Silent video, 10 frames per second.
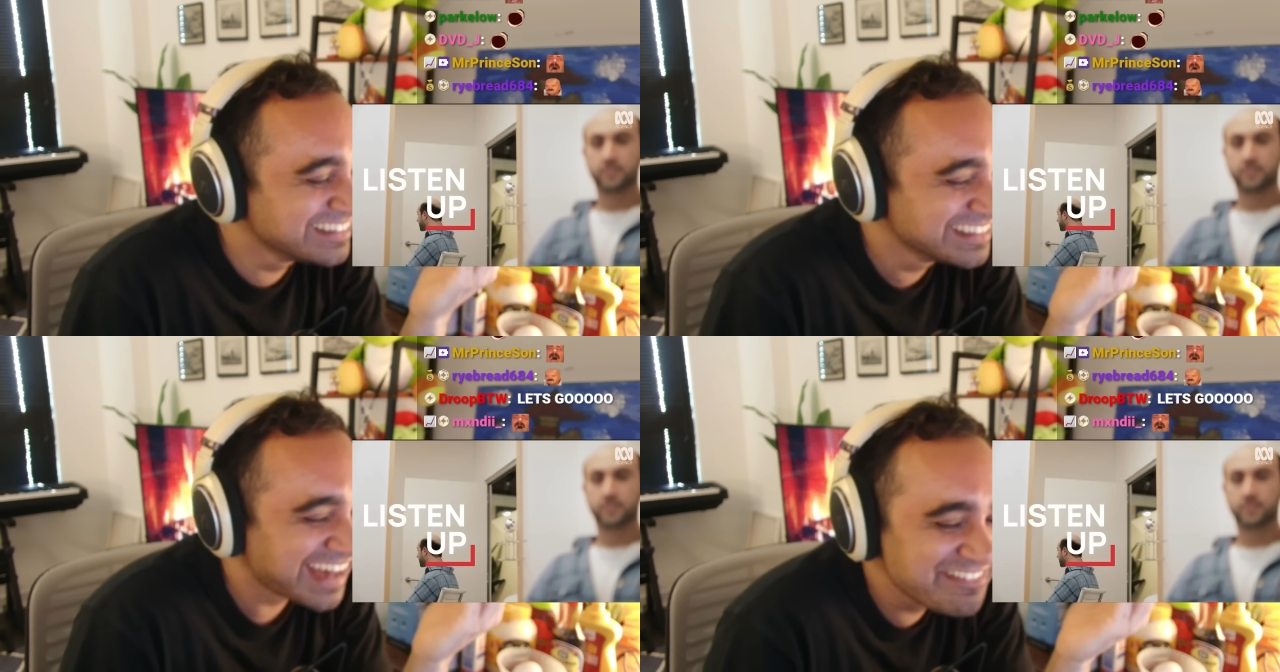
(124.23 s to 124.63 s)

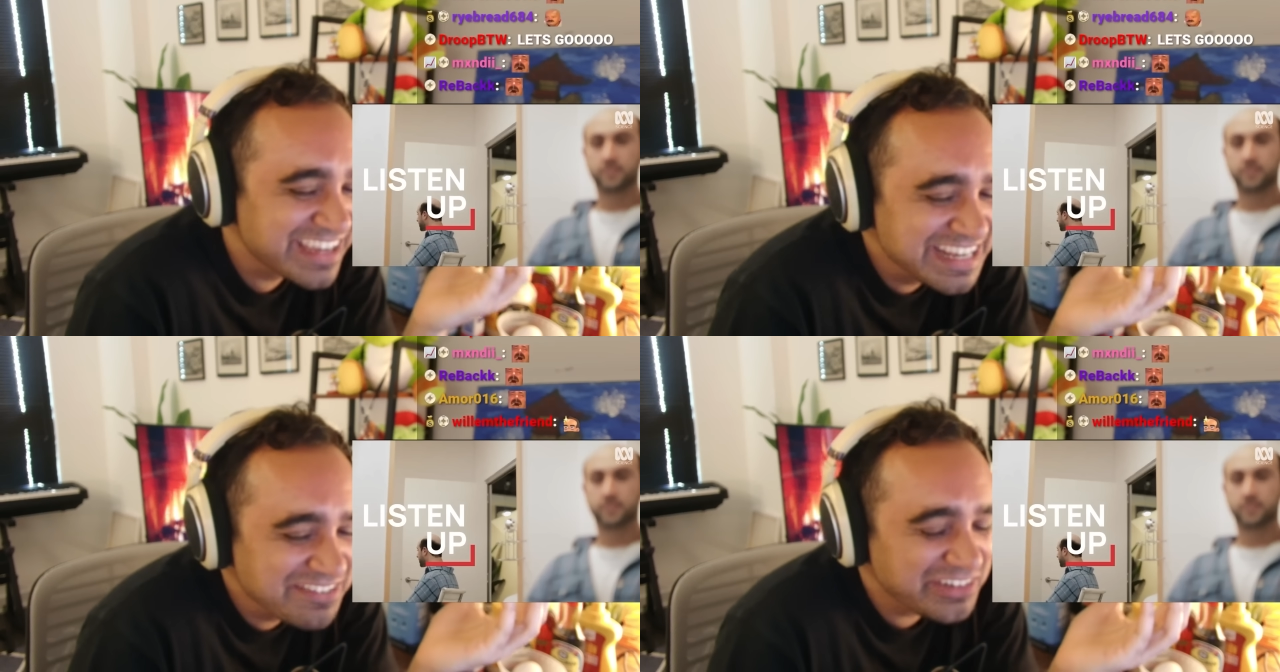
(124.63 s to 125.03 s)
Speaker 1: I'm
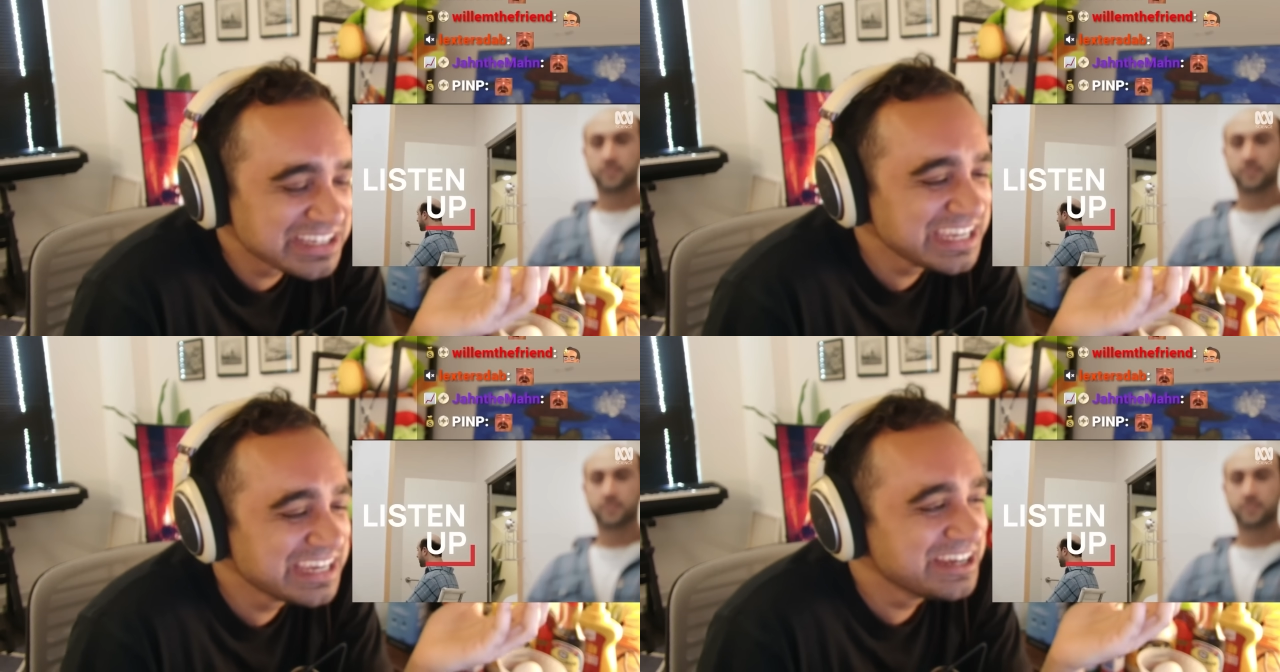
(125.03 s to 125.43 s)
getting
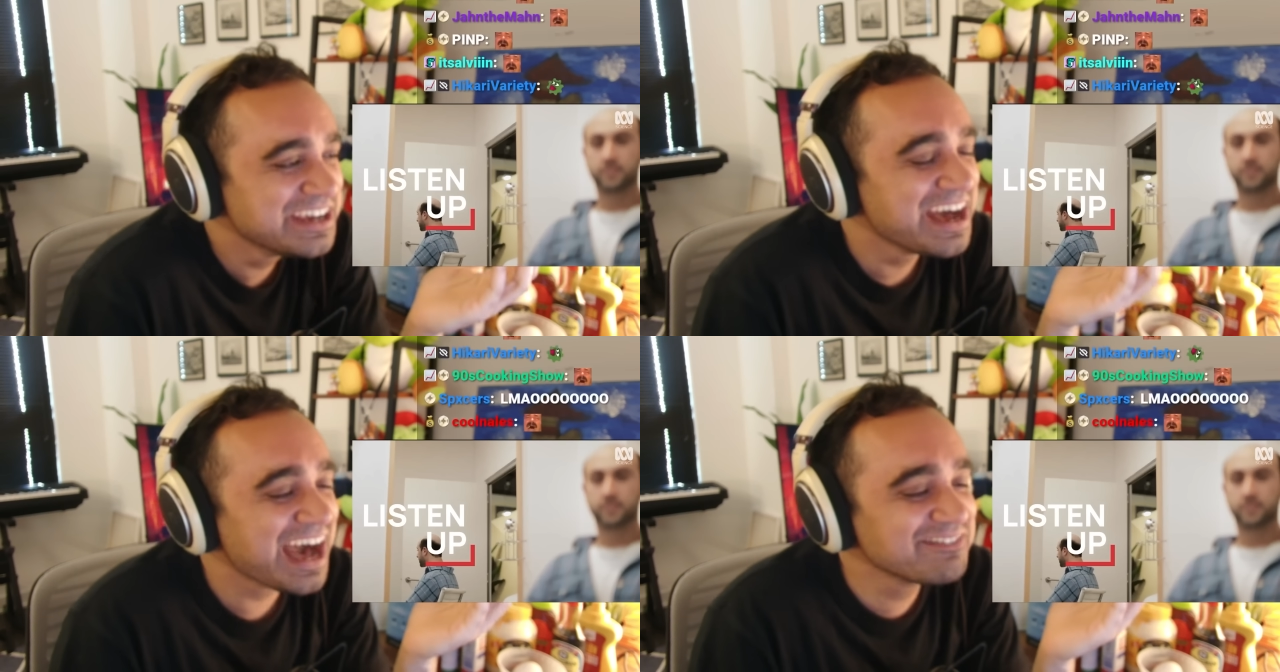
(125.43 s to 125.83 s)
fucking
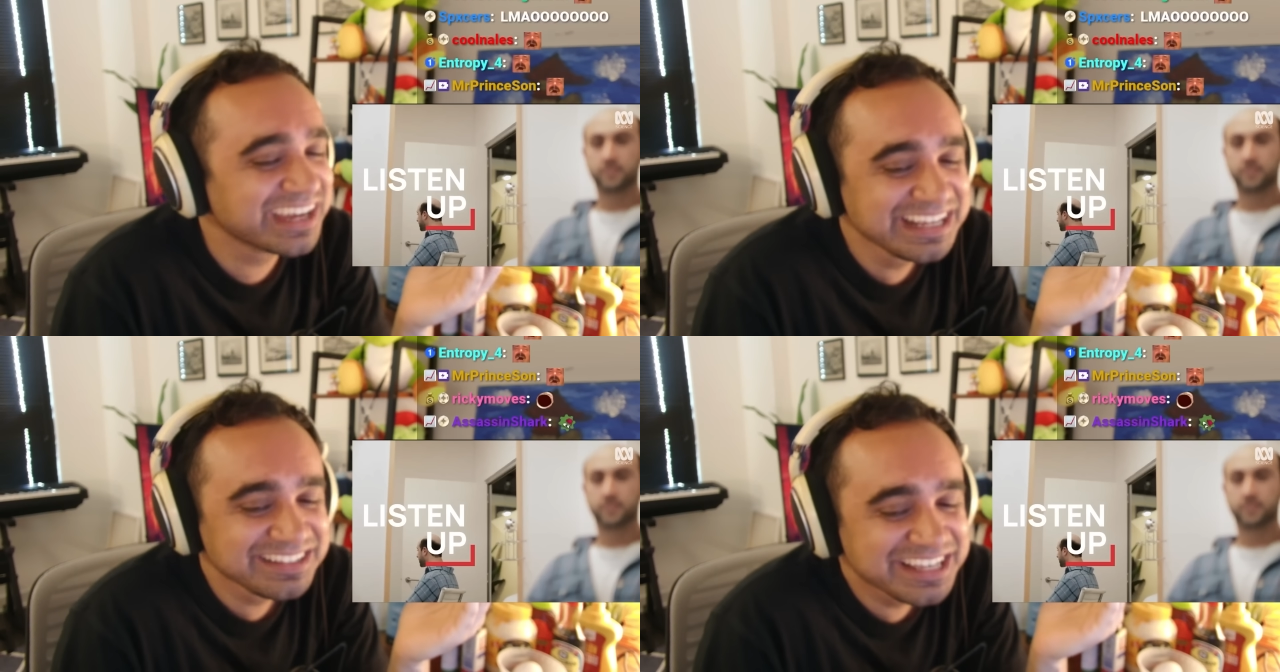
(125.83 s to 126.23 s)
I'm
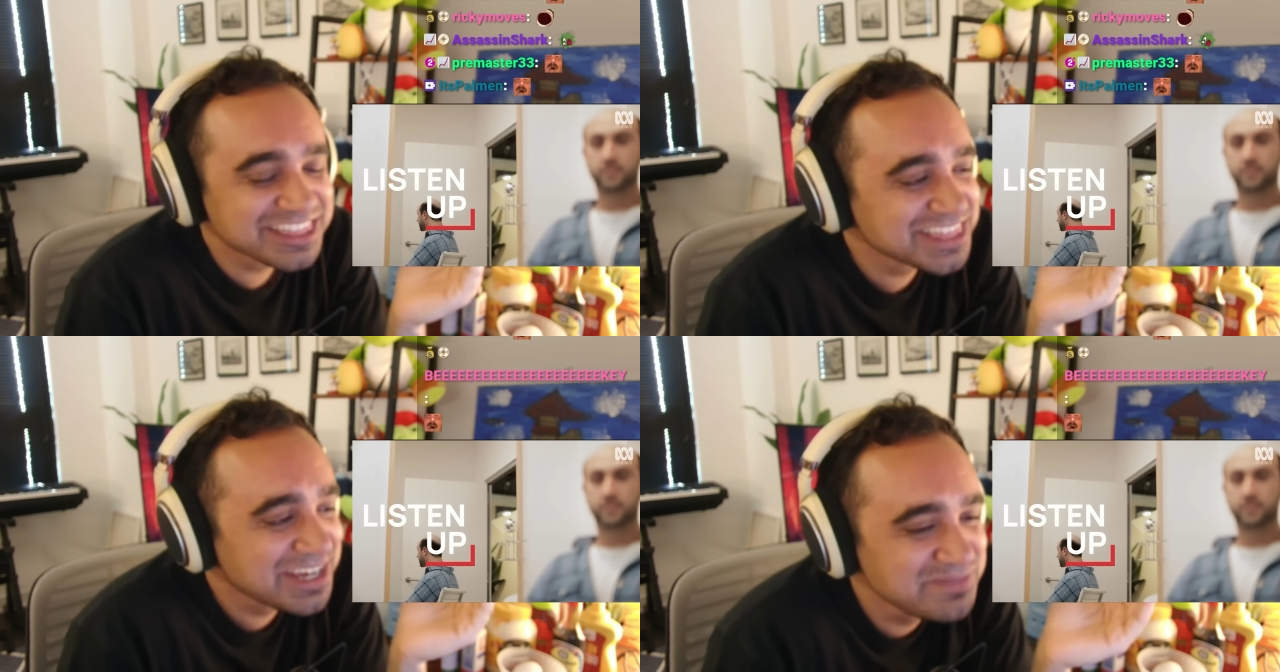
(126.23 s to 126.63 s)
getting like
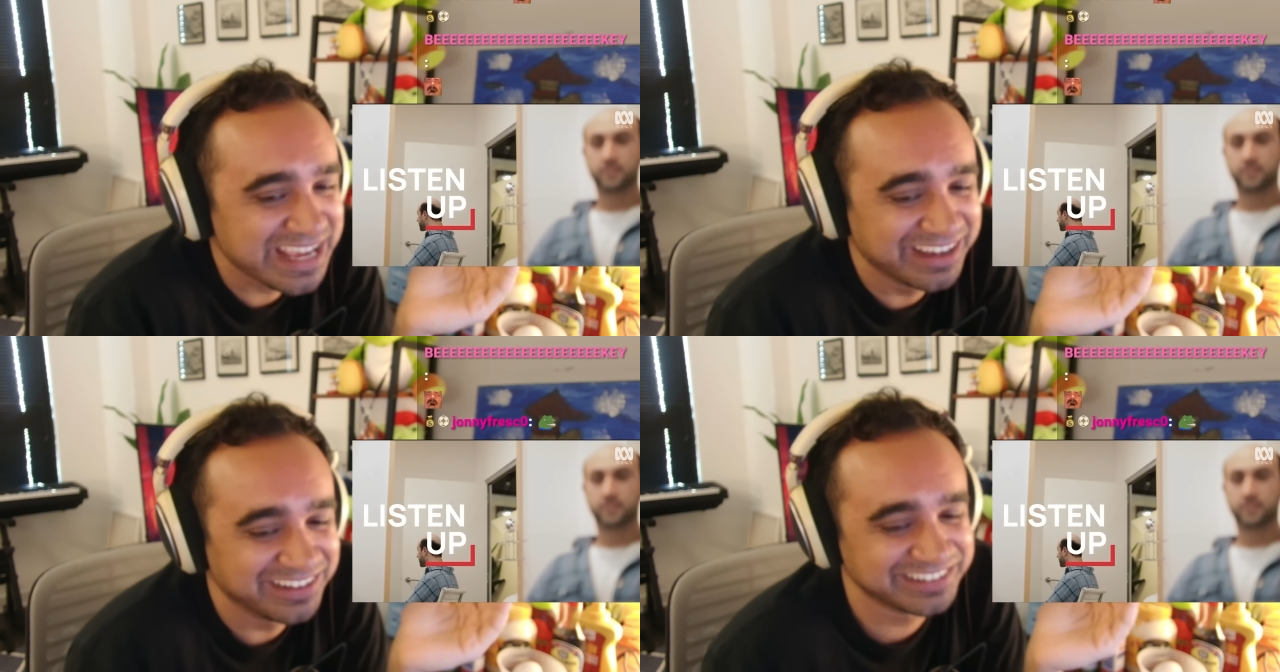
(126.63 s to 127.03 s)

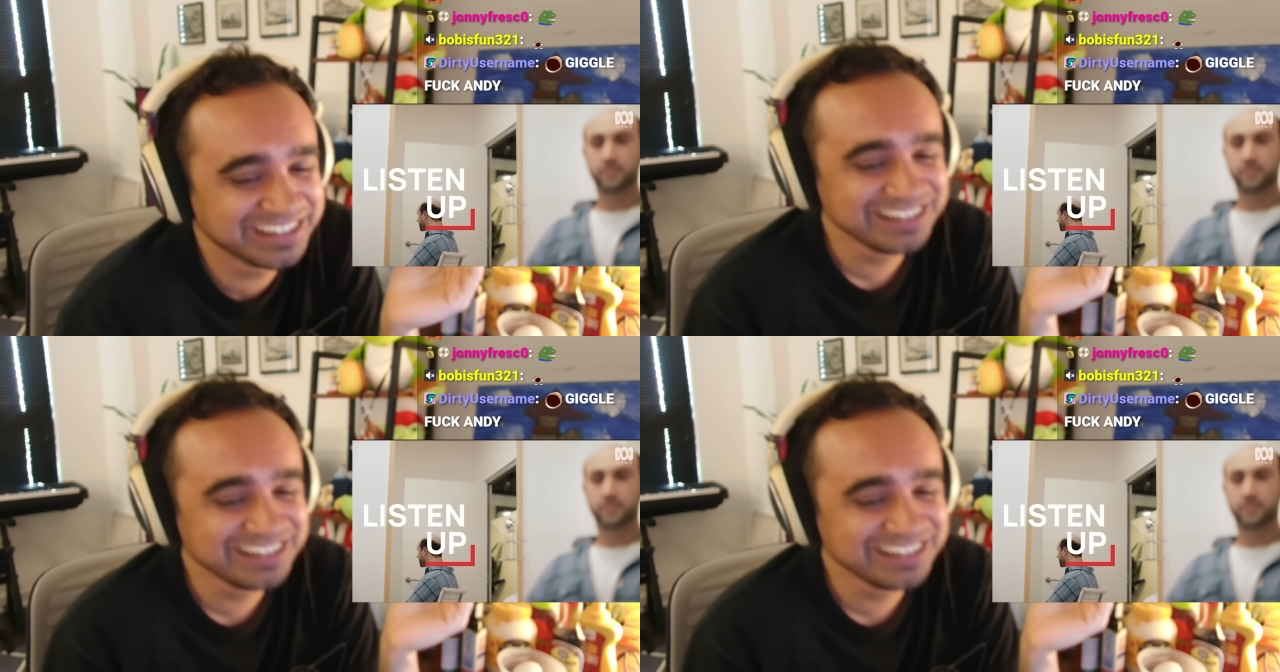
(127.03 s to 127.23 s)
thumbnailed.